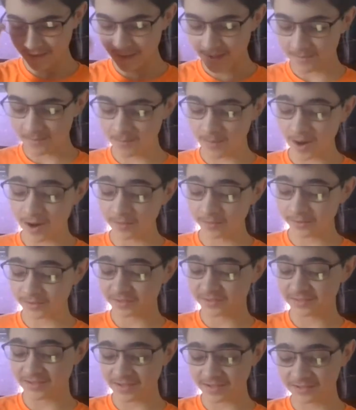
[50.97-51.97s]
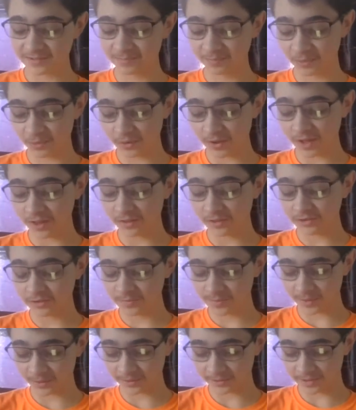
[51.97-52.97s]
Maryland seeks bowl
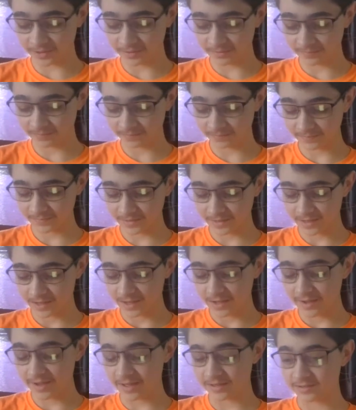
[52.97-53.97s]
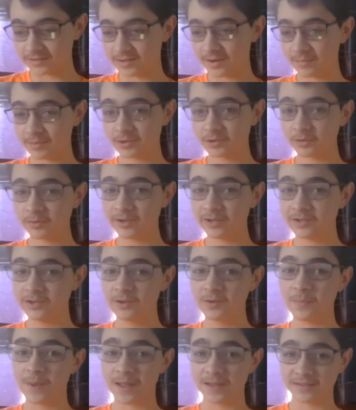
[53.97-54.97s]
eligibility against number 22
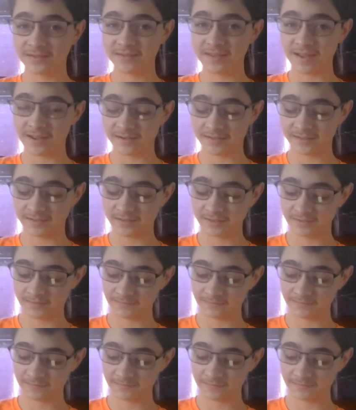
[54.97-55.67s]
Penn State.